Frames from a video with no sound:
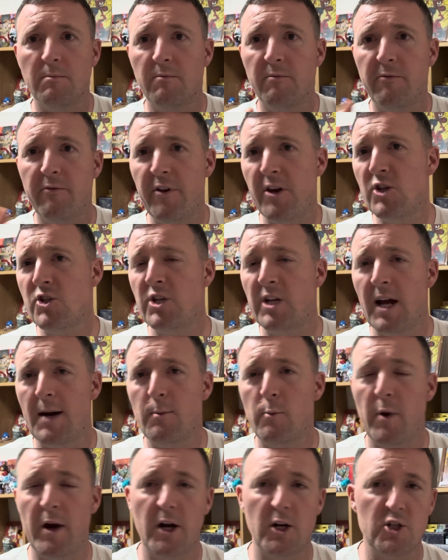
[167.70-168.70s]
finishing
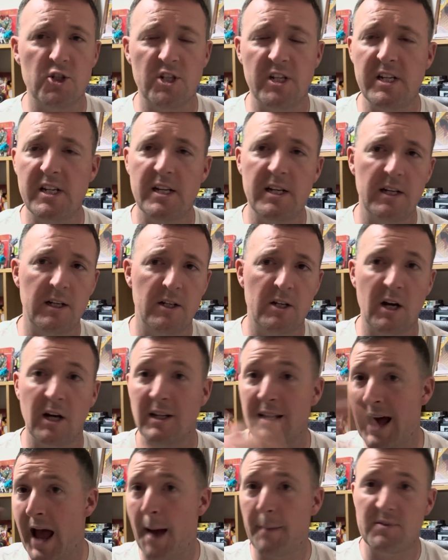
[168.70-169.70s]
up where she
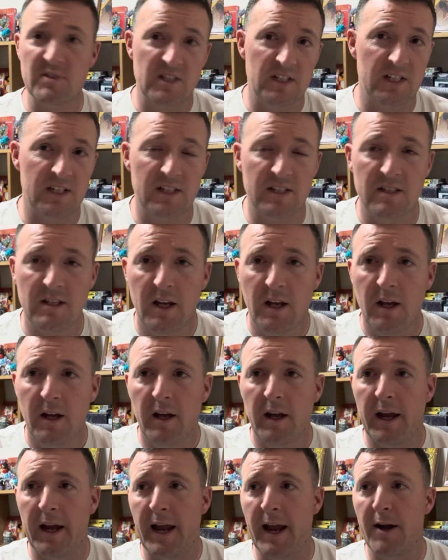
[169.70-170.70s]
collapses,
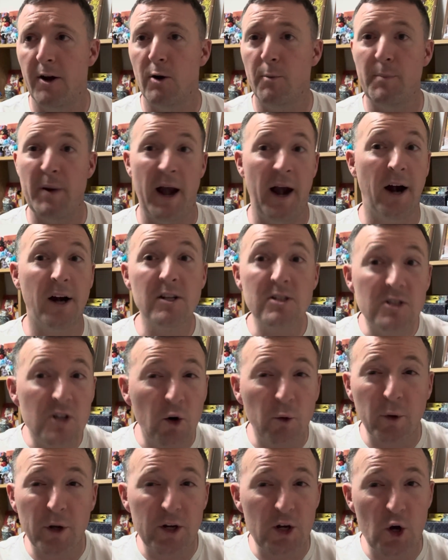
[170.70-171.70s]
and her parents
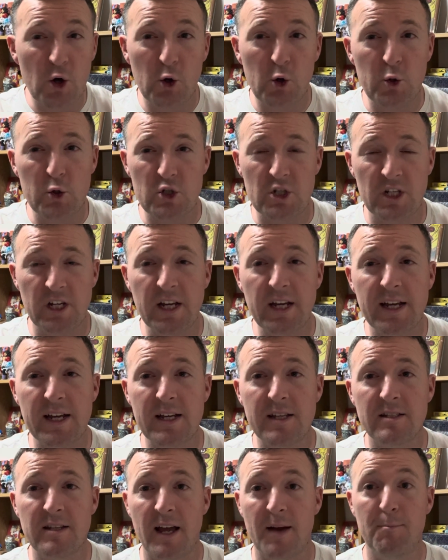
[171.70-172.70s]
don't really know who she
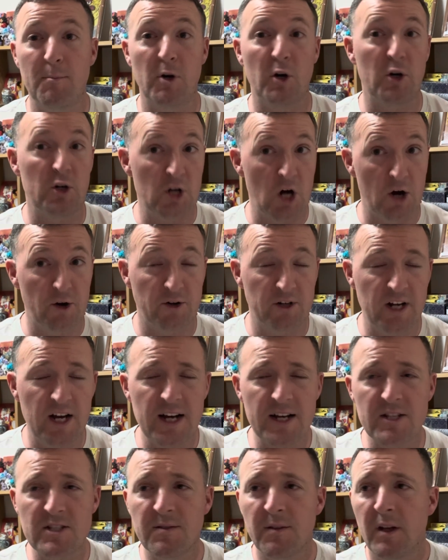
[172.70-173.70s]
is, but her daughter
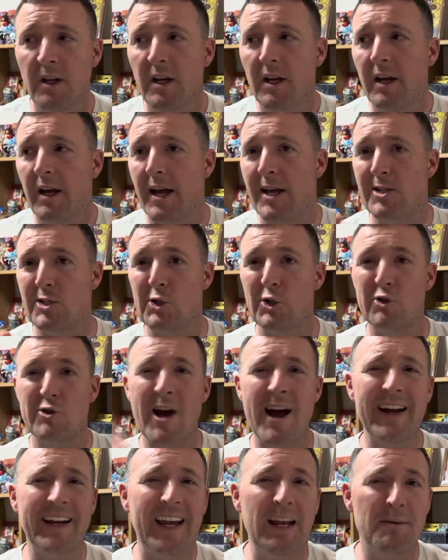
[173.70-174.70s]
does. And so they're
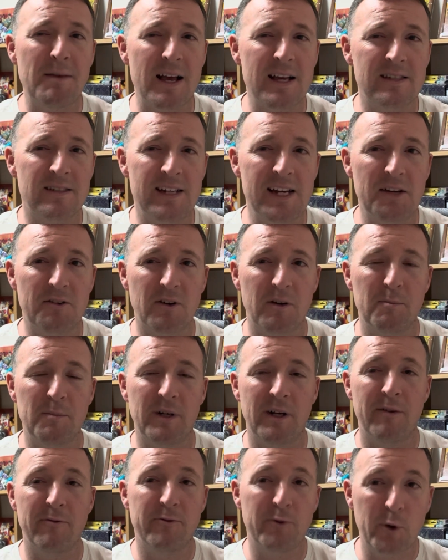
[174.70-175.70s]
trying to keep that a secret,
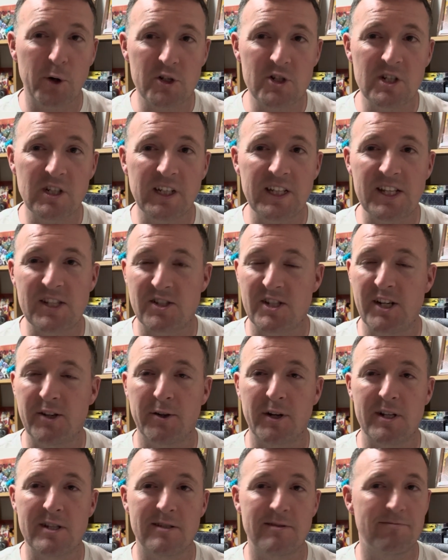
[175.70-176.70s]
but unfortunately the
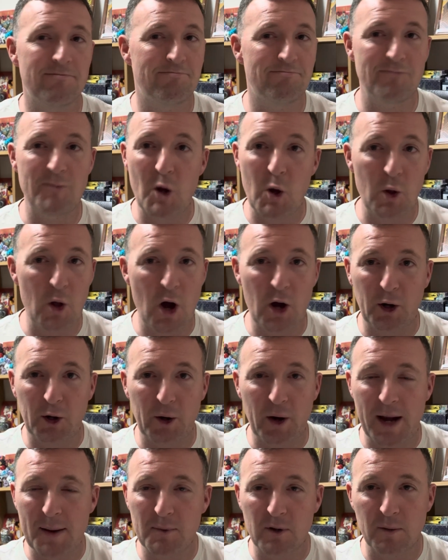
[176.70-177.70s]
secret's no
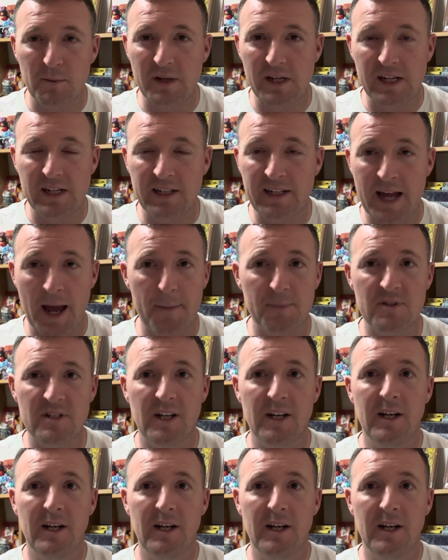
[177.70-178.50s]
longer able to be kept